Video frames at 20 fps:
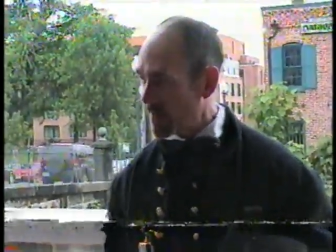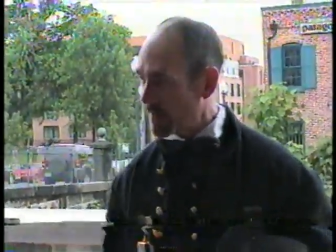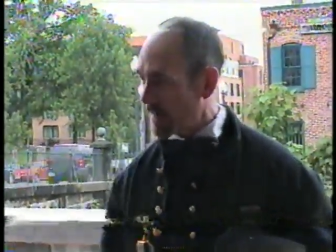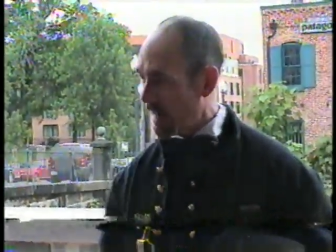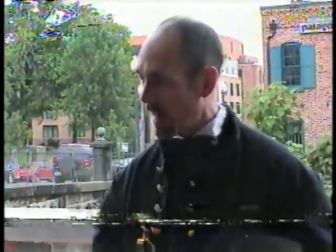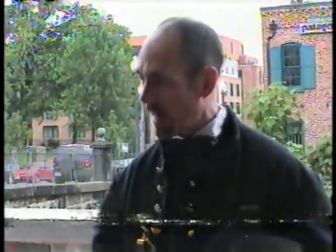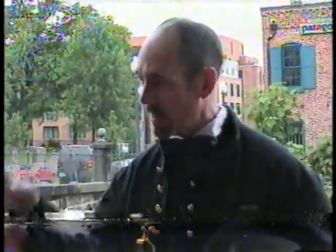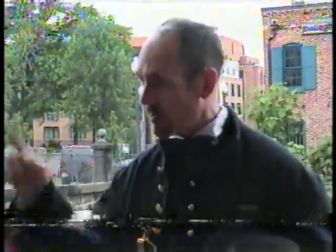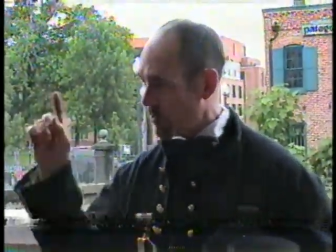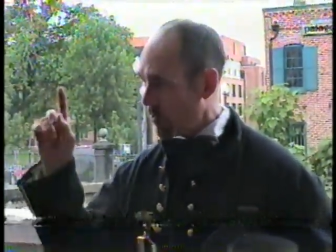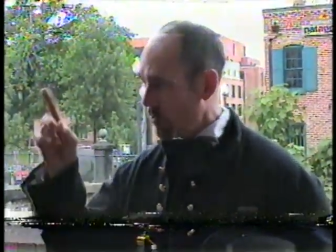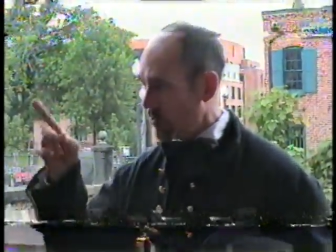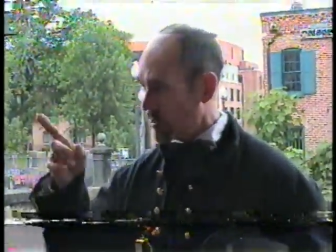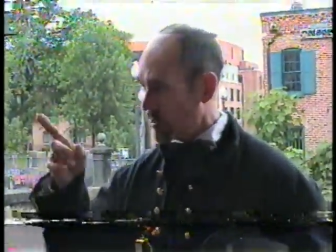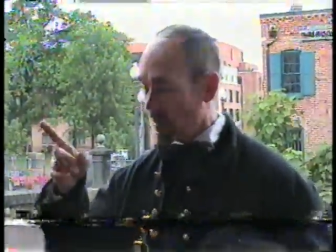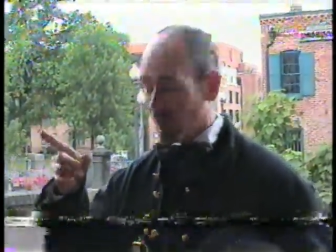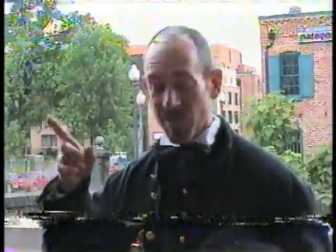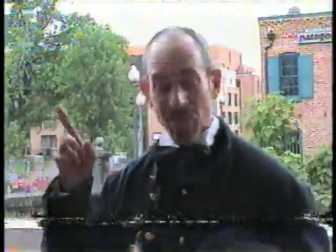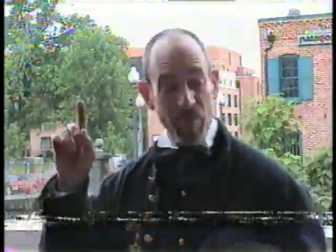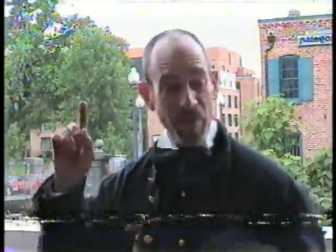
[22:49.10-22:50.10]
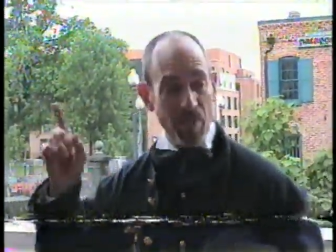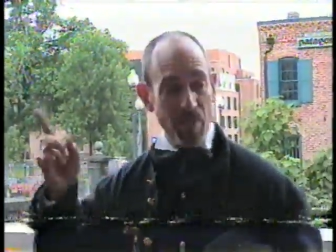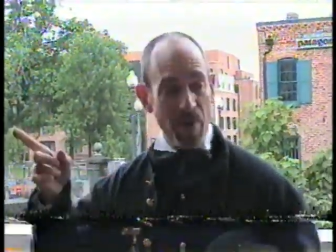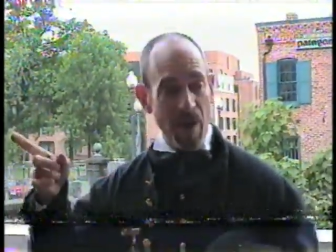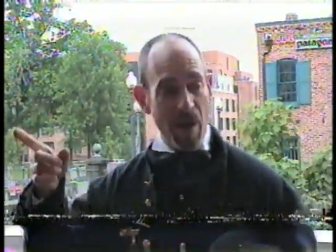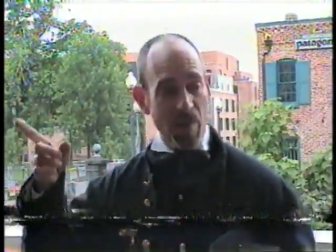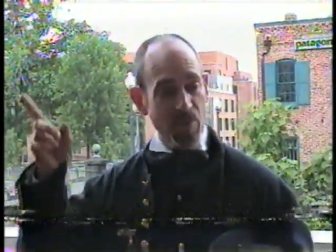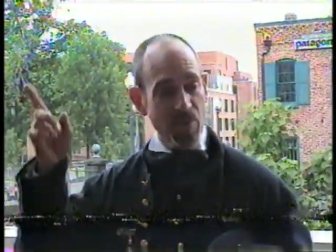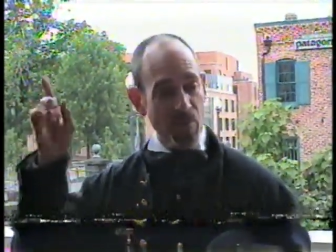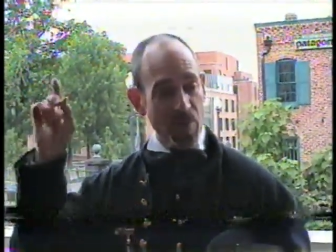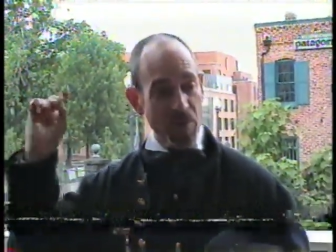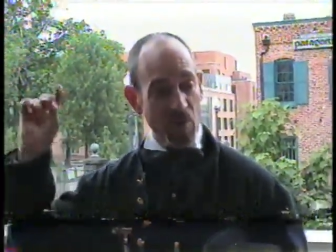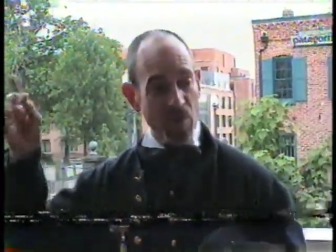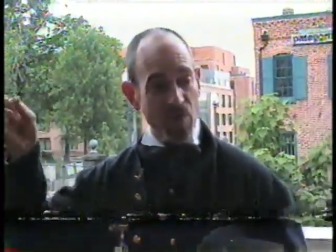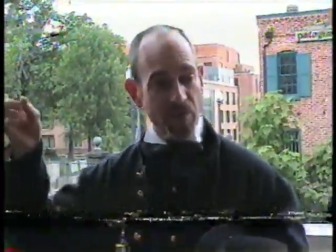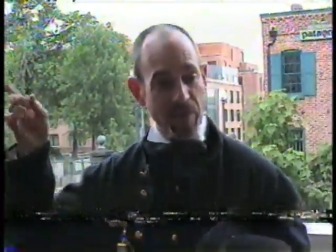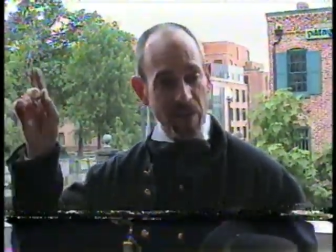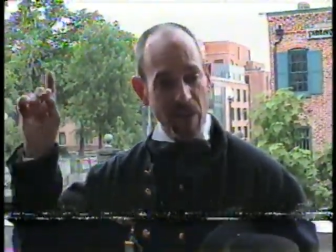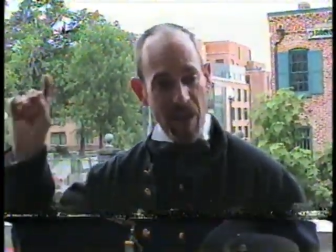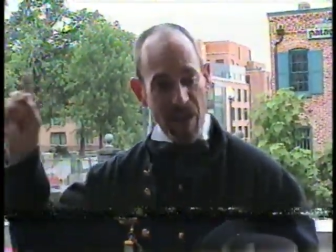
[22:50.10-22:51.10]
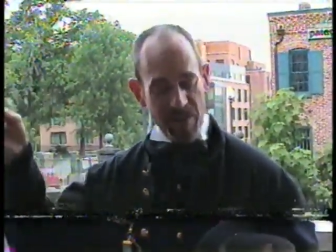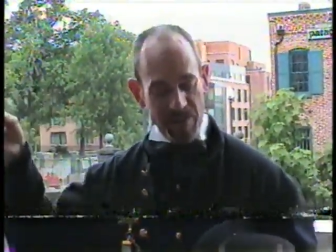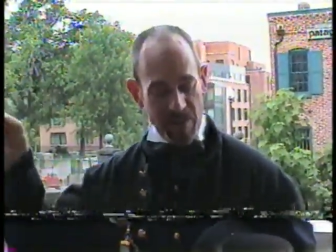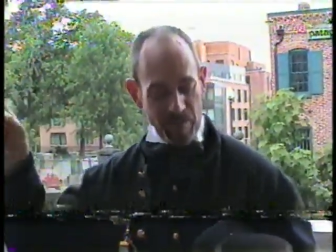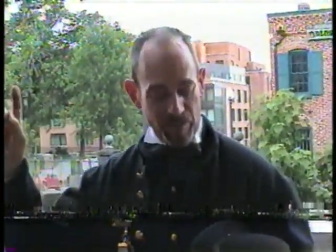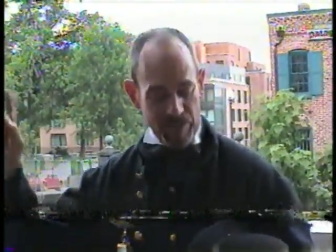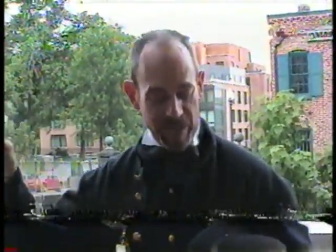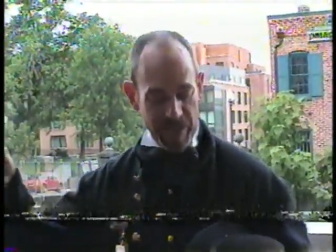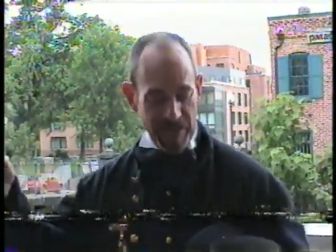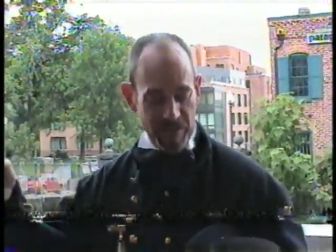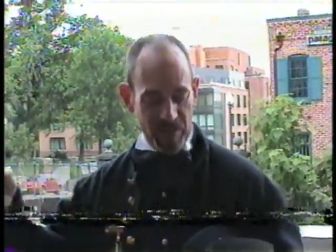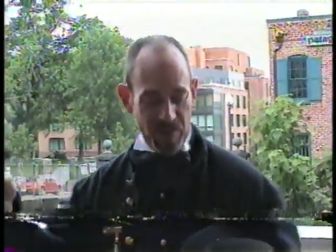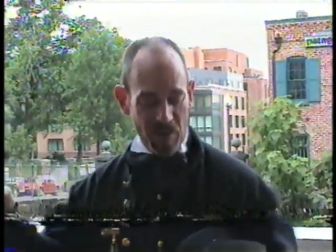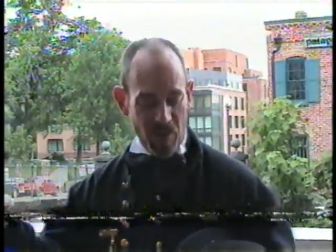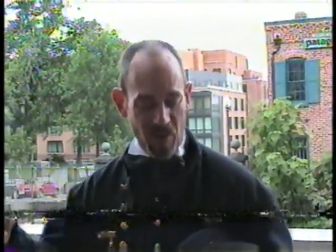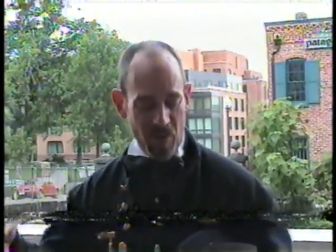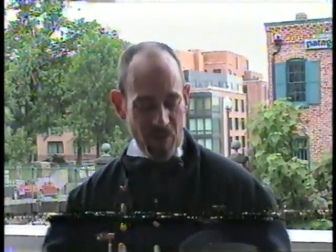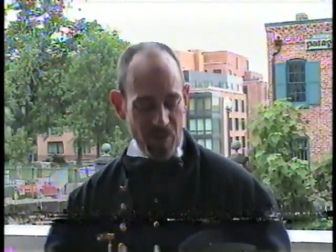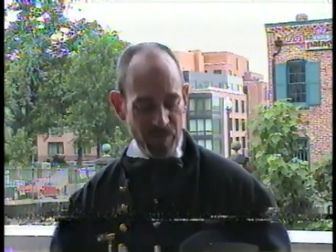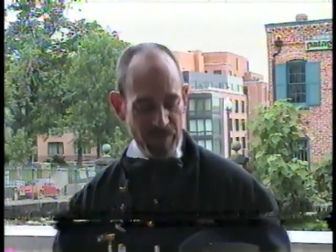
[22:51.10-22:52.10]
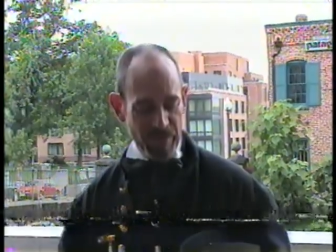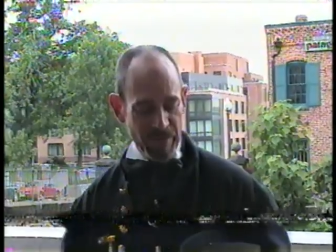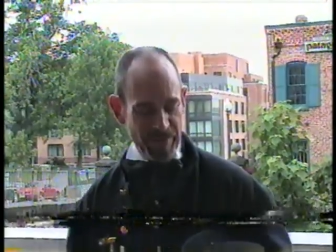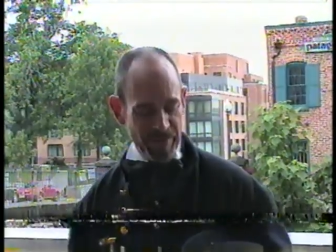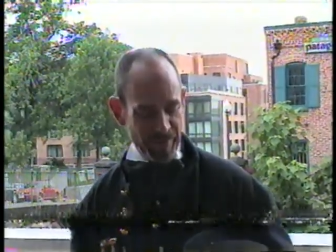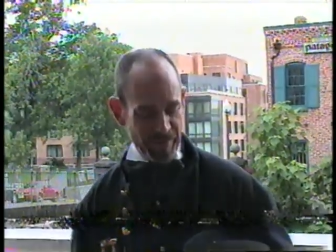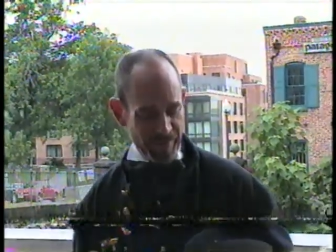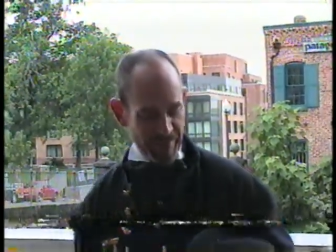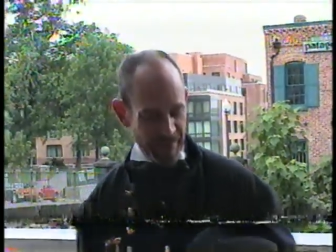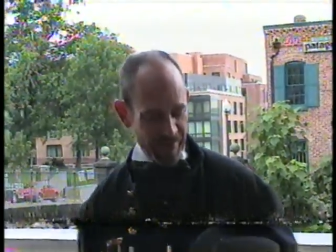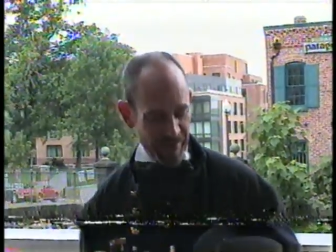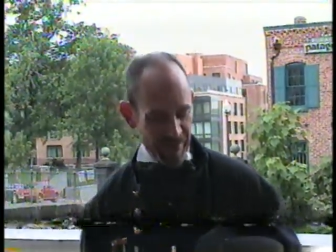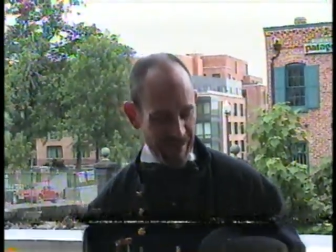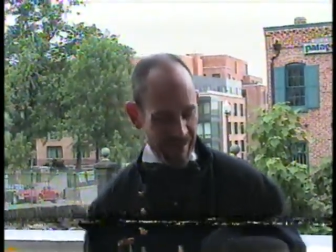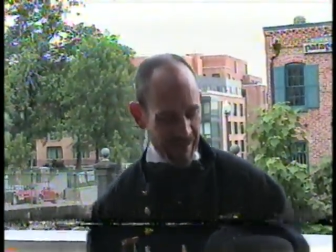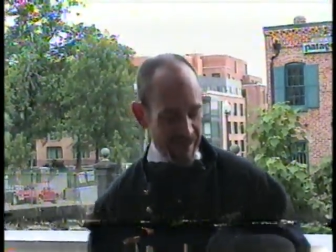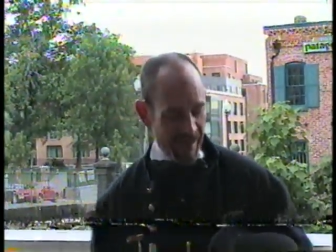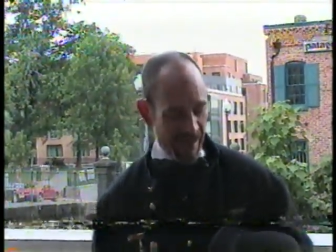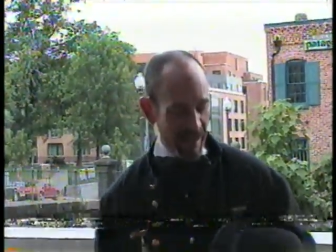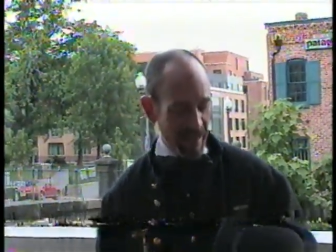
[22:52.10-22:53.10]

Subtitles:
See, I told you there's going to be problems with those velocipedes and all. Okay?